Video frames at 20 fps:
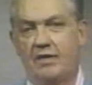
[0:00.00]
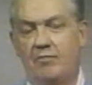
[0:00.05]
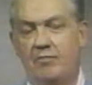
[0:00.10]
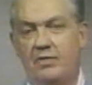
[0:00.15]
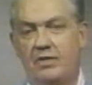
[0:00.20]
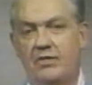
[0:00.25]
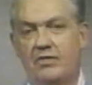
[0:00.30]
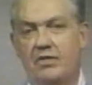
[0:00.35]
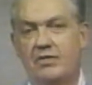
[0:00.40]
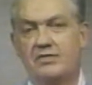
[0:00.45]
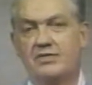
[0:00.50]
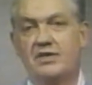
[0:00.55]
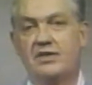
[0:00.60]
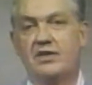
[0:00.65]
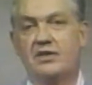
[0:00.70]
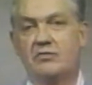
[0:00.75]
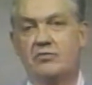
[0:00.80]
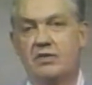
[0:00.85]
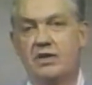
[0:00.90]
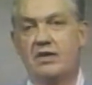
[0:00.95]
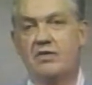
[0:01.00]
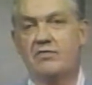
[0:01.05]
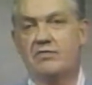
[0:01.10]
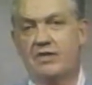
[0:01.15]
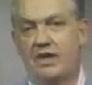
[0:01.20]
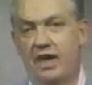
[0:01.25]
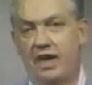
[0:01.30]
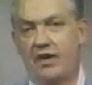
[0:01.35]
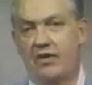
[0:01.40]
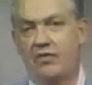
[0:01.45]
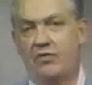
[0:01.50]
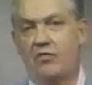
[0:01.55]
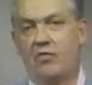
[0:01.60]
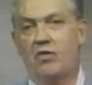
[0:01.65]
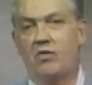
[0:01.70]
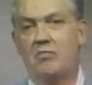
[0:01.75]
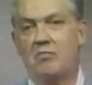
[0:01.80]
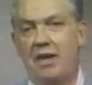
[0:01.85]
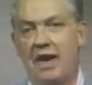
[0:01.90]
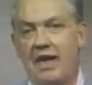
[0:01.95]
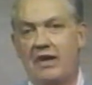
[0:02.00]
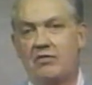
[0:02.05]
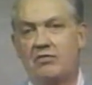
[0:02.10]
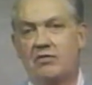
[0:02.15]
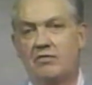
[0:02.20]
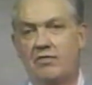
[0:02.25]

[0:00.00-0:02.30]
because the degree of care or manner